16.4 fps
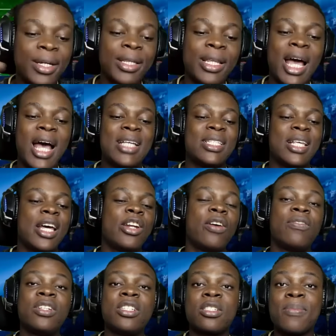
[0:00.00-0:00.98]
That's the end
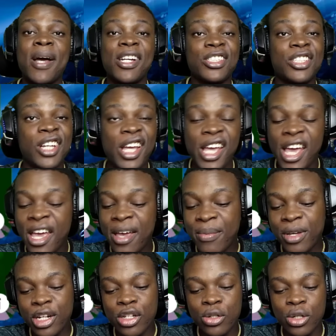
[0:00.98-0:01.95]
of this match day
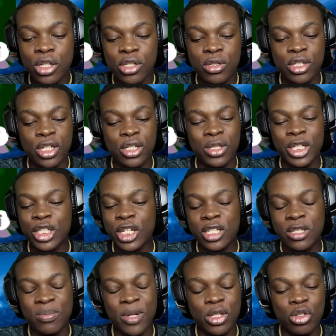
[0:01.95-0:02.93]
game. It was just,
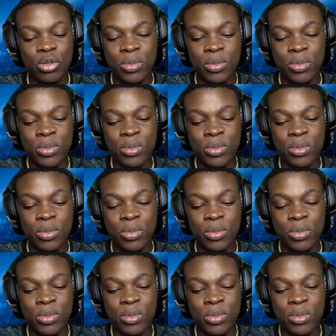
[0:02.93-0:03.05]
just meant to